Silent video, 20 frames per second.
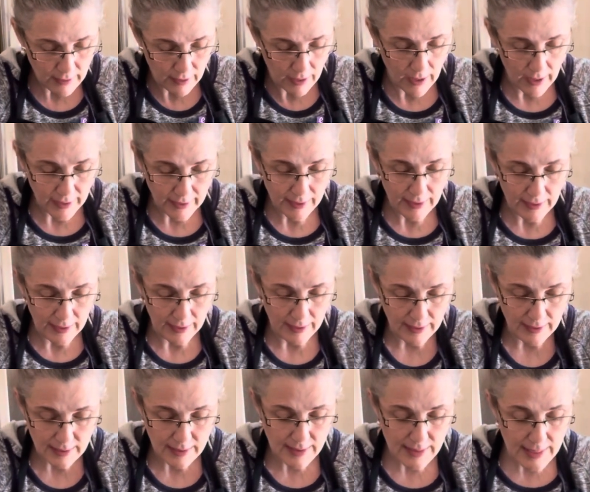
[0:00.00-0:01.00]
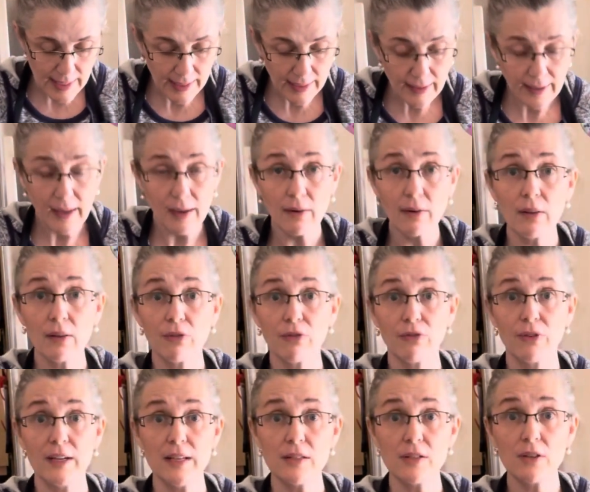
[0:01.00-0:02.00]
I can take it out of the
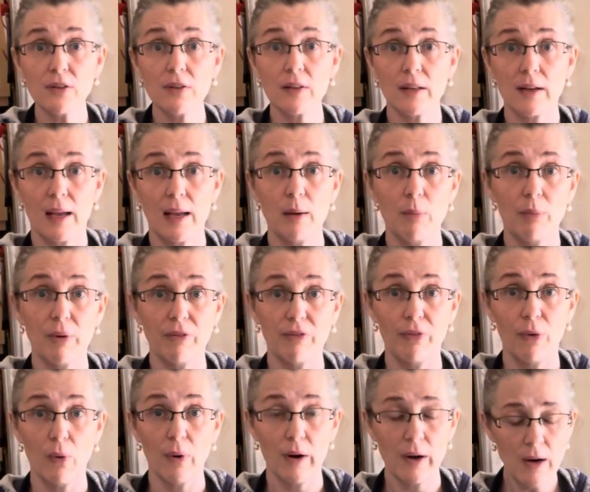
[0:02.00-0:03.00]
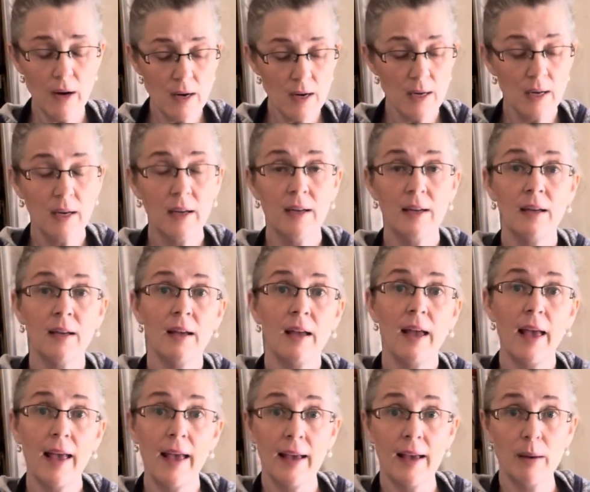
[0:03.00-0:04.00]
freezer the night before
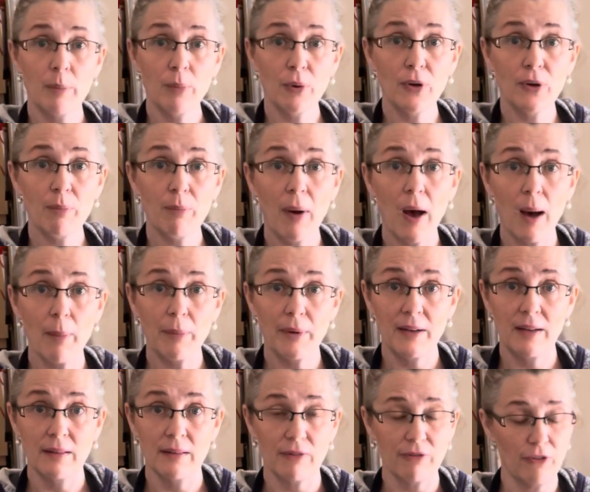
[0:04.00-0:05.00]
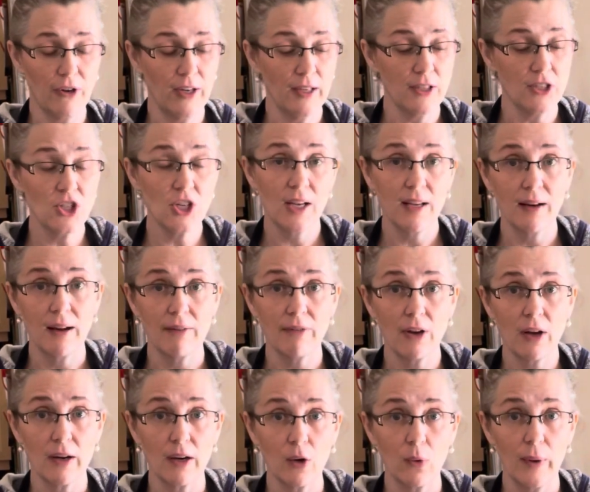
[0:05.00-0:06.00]
and pop it in the fridge, and I've
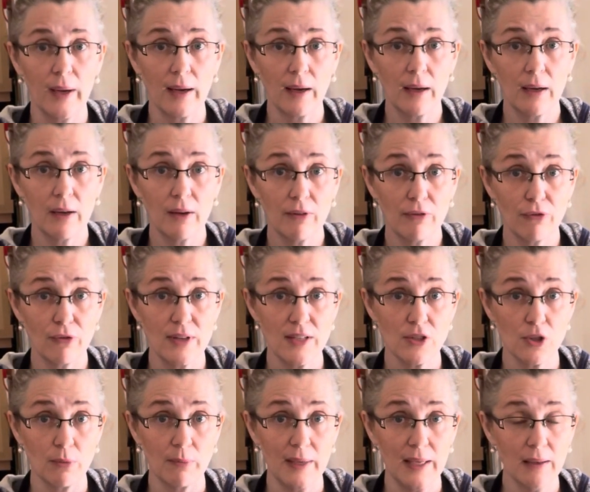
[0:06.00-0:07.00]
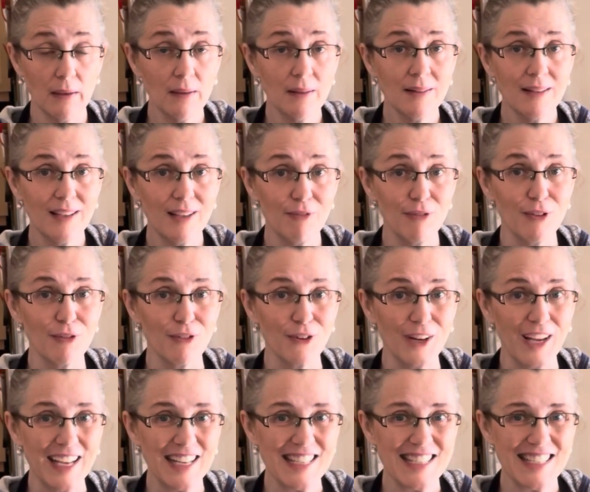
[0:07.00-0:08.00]
got a quick freezer meal. If you
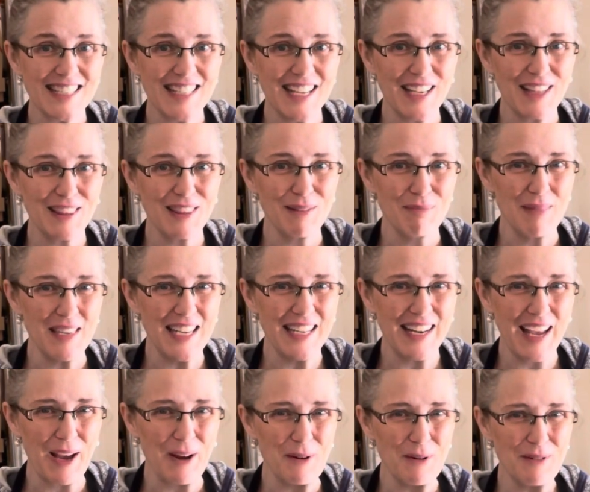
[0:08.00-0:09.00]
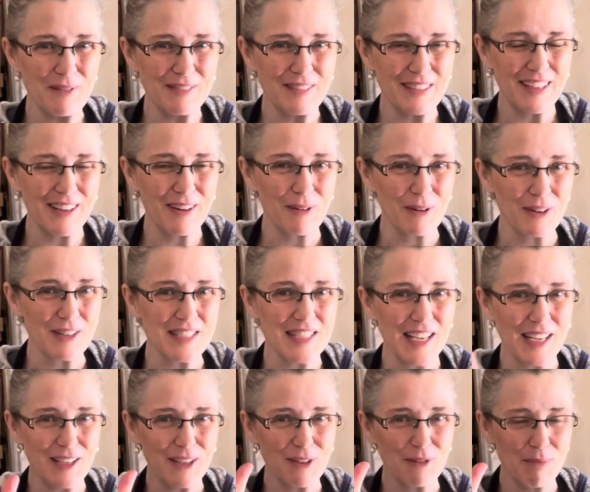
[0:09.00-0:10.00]
forget to take the meat out or
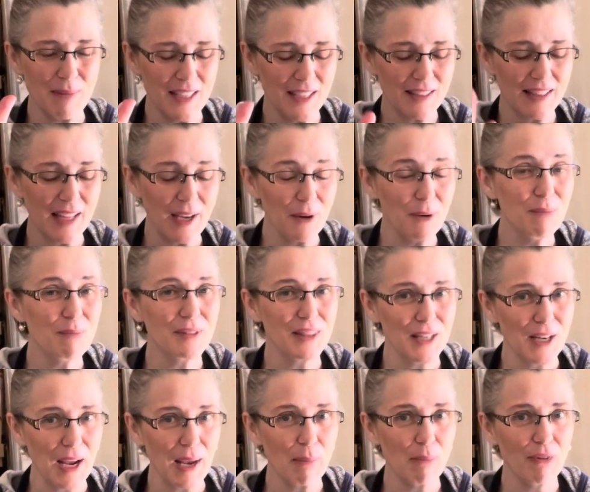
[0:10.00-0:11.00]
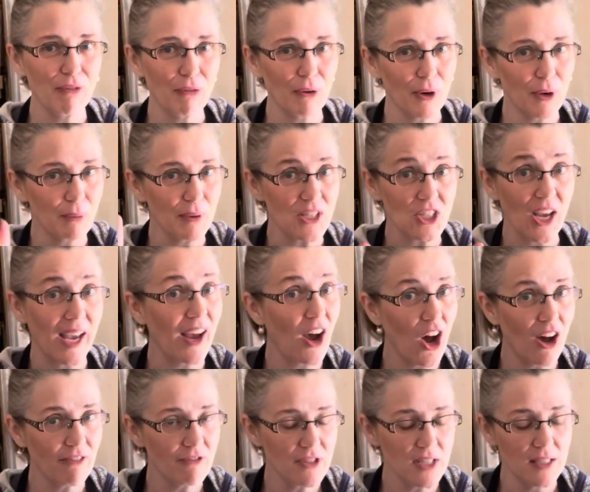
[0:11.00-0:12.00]
take your meal out the night before, which I
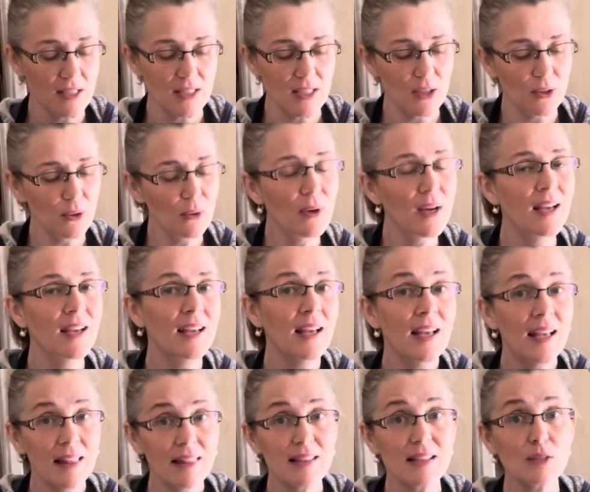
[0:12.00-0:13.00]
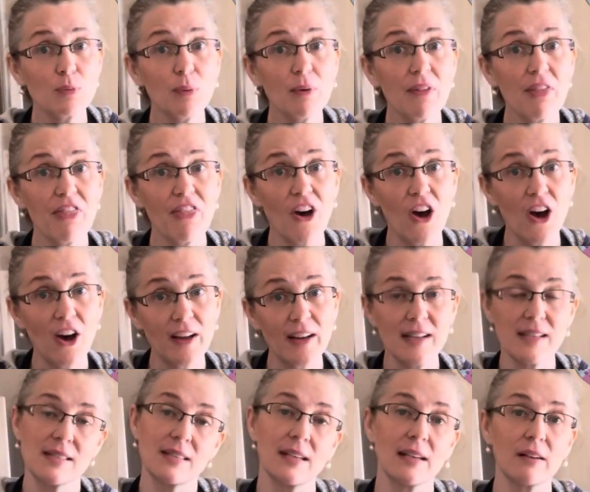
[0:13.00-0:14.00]
often do, this will thaw in a
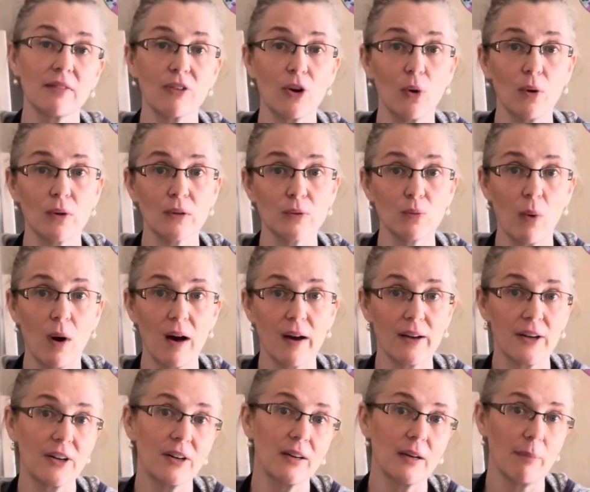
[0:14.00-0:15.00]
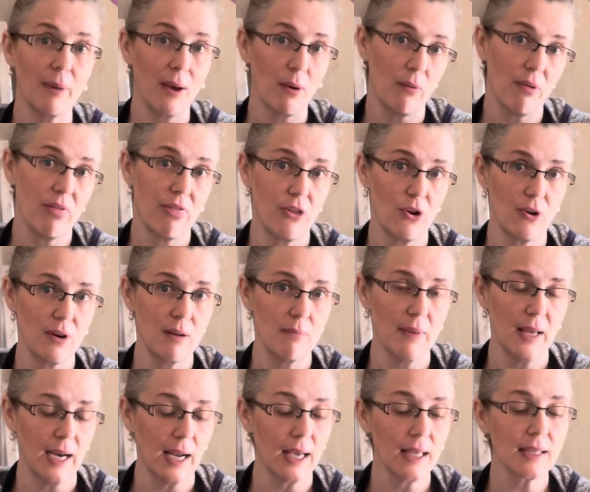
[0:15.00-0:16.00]
sink of cold water in about 30
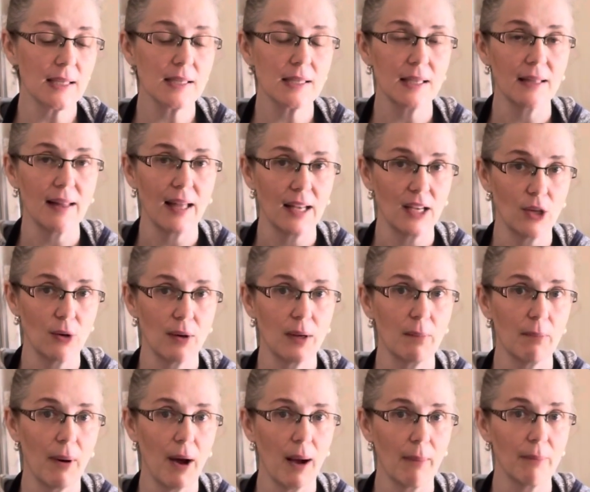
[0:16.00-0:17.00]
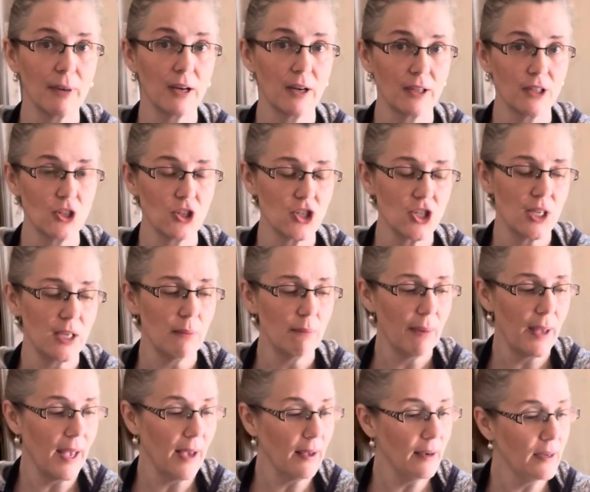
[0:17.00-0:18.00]
minutes, and then you can pop it on your sheet
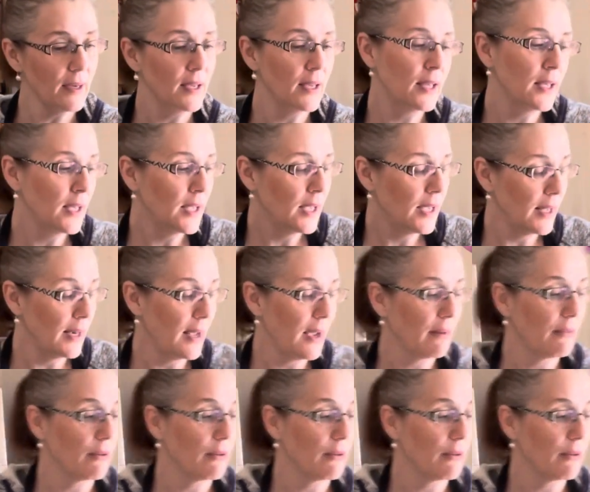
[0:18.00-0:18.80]
pan and have